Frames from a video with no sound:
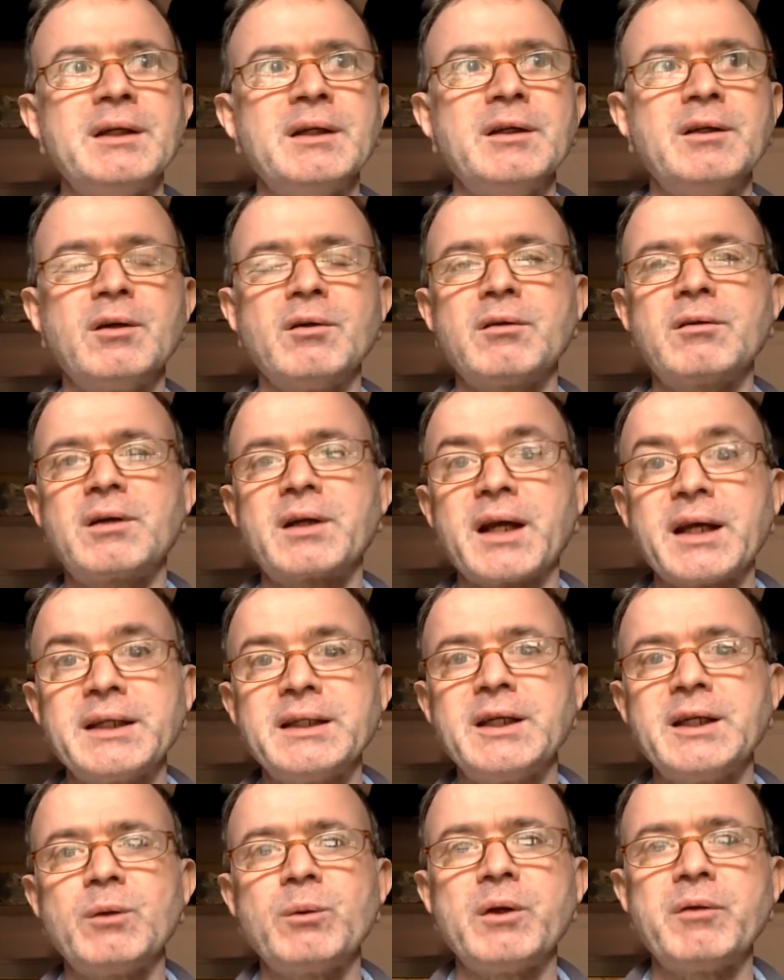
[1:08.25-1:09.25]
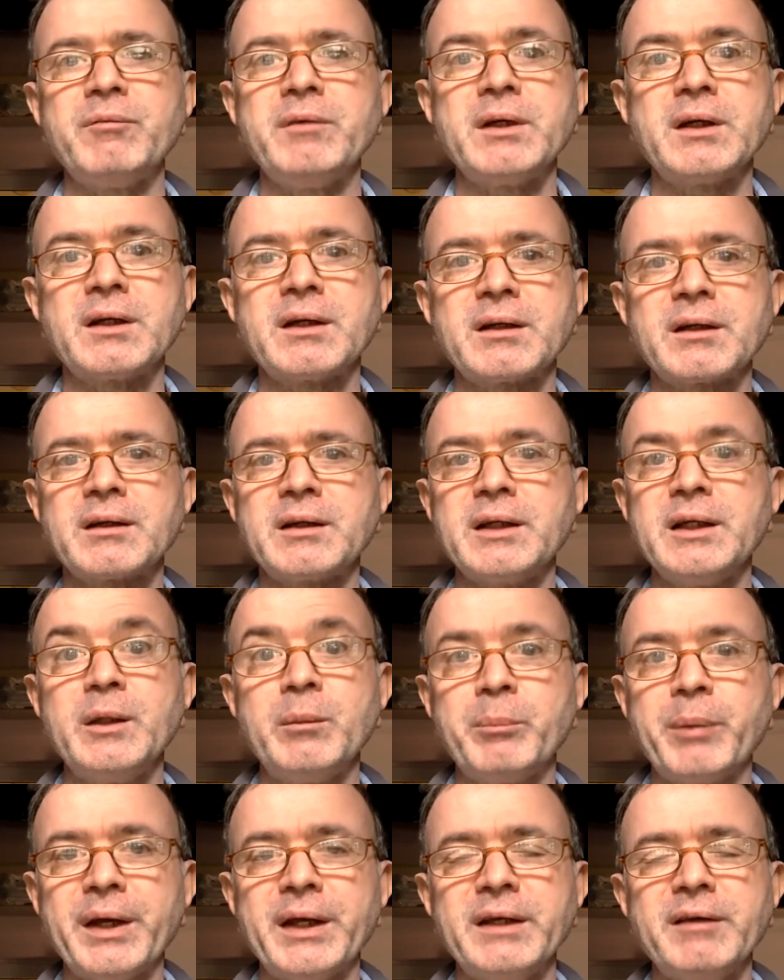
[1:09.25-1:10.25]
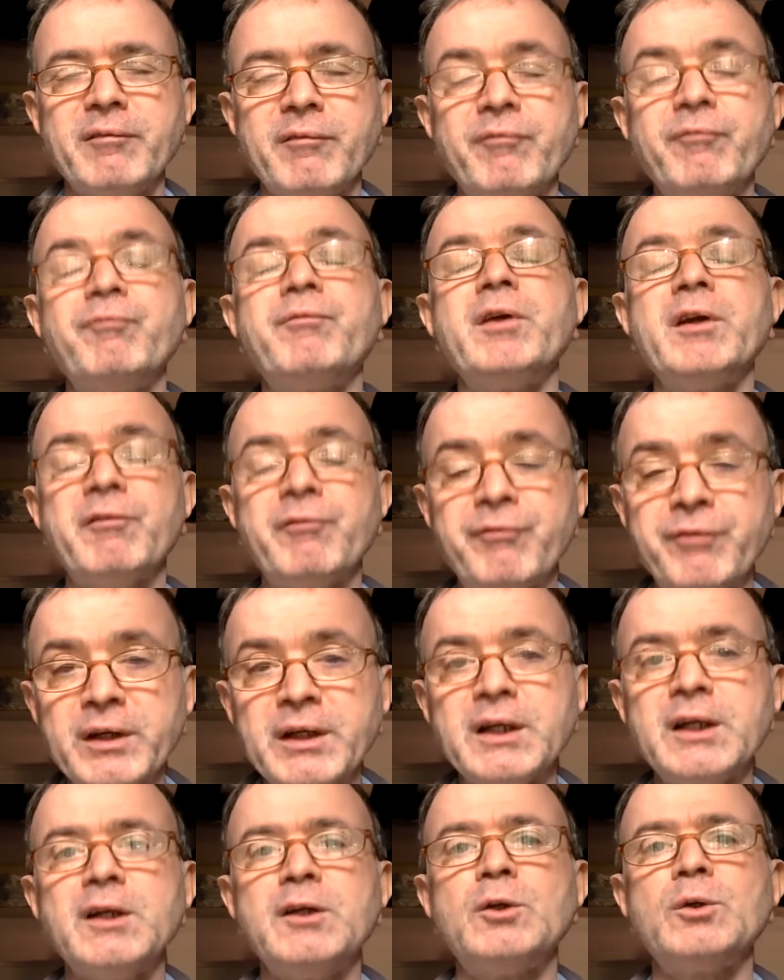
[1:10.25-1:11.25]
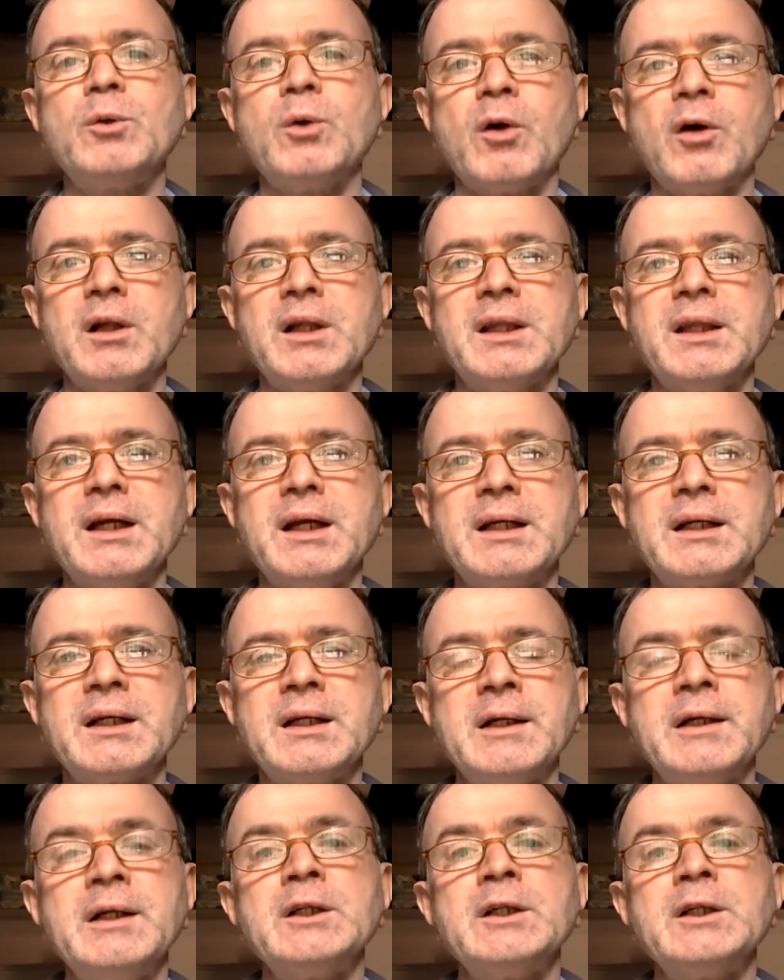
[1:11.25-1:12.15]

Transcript: you know, crying when we are in pain. We will do all that.